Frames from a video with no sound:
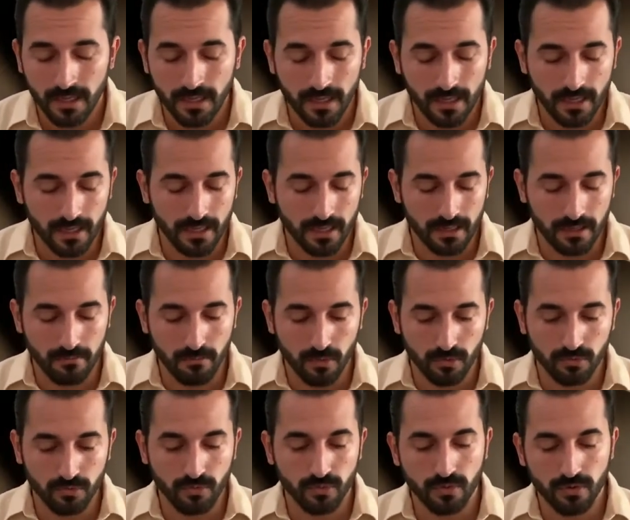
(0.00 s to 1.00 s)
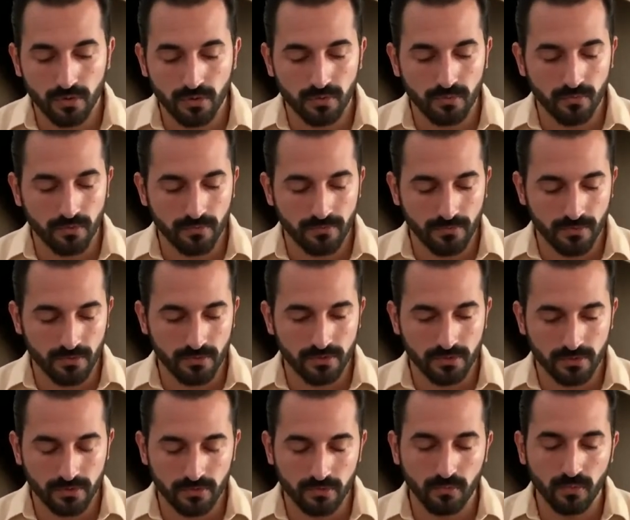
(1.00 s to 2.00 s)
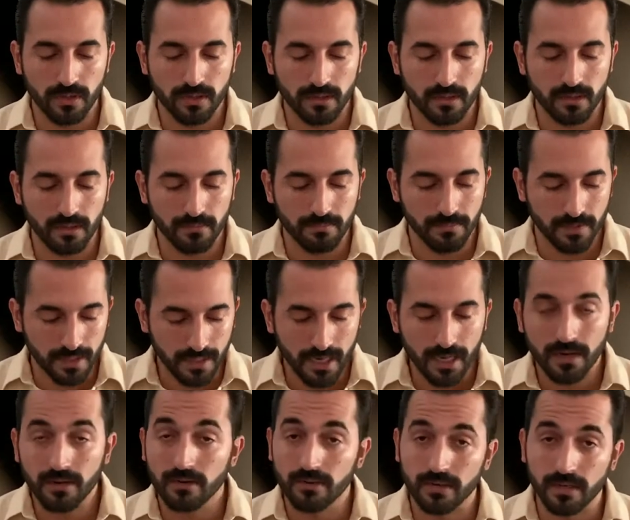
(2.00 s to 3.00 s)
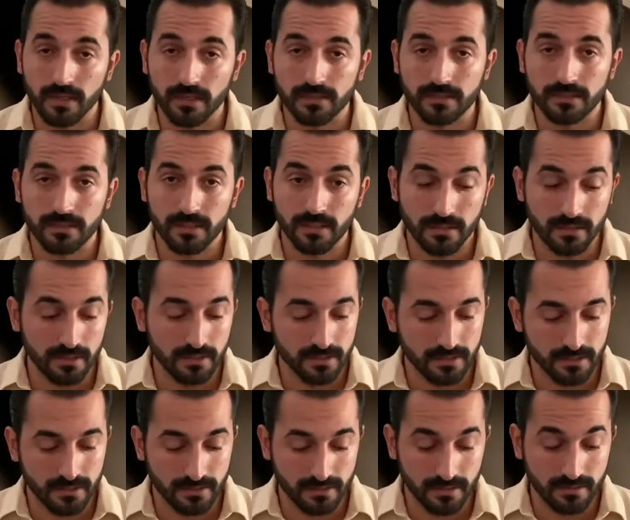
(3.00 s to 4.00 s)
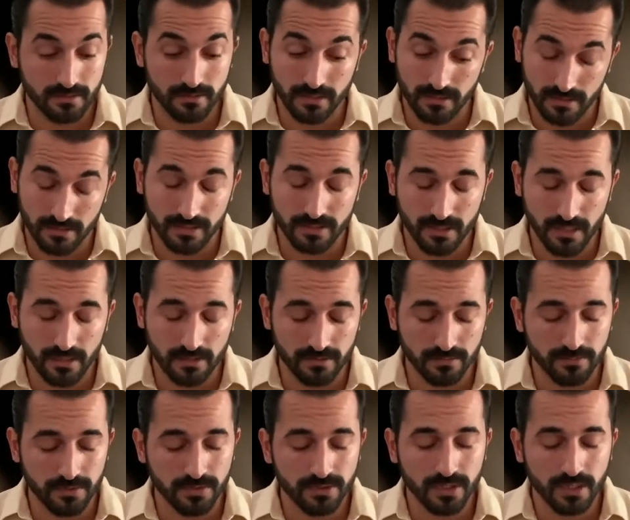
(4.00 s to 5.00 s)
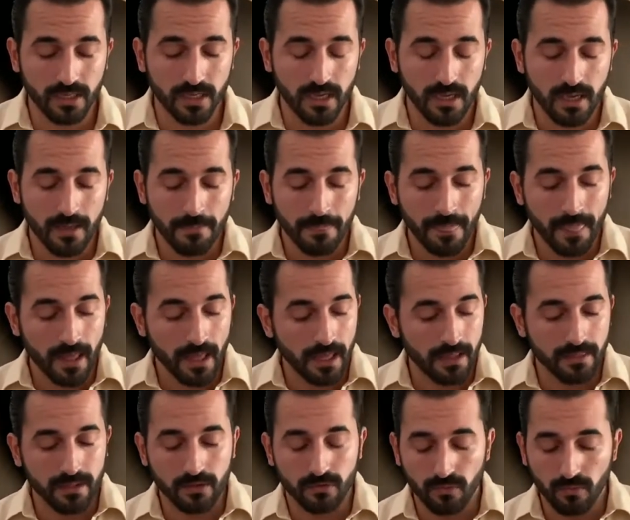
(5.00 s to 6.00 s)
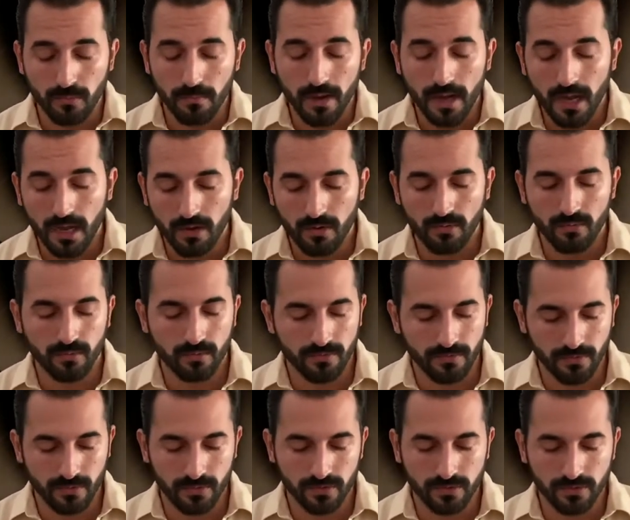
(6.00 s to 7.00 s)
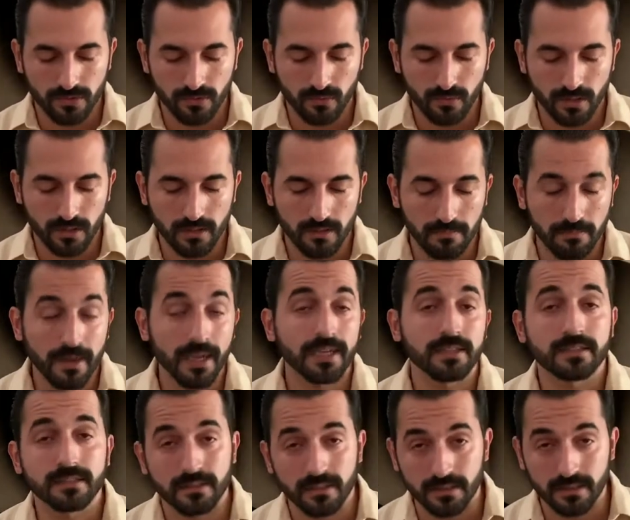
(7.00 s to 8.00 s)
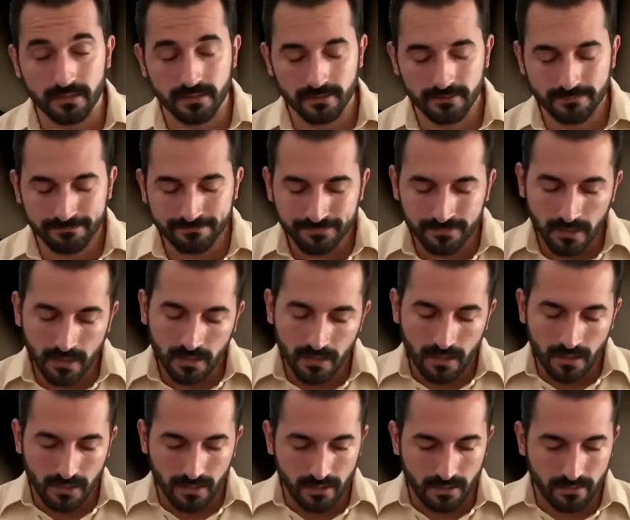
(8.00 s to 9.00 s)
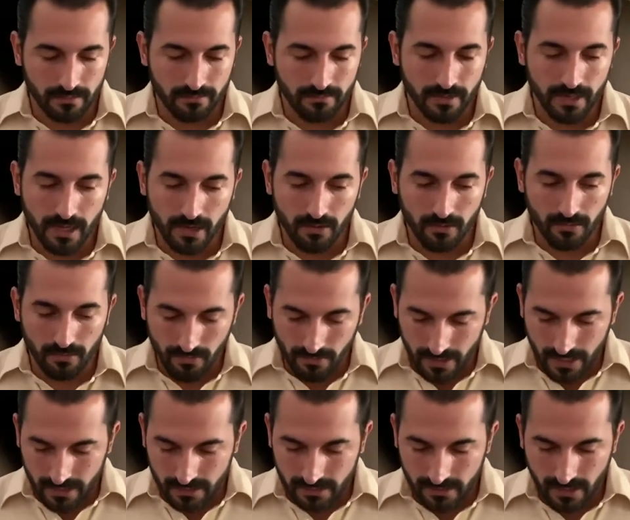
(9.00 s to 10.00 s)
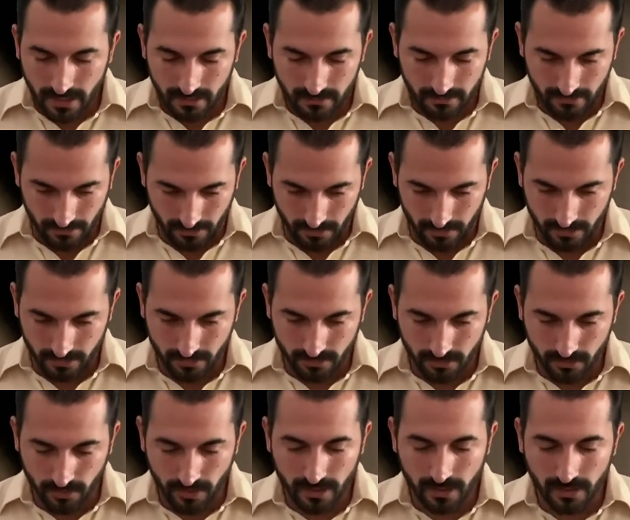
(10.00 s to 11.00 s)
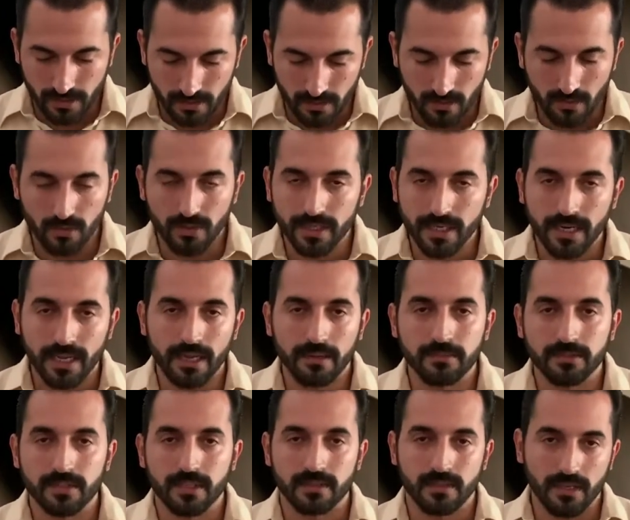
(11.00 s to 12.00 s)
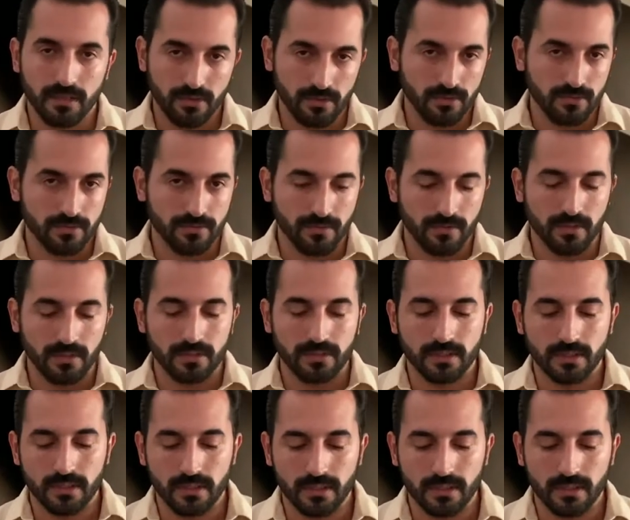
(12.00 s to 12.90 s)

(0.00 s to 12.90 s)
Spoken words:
and Montuno refers to what the piano does in these styles of music, and the Tumbao refers to what the bass does. Now, that is not strictly the only names that they use for this.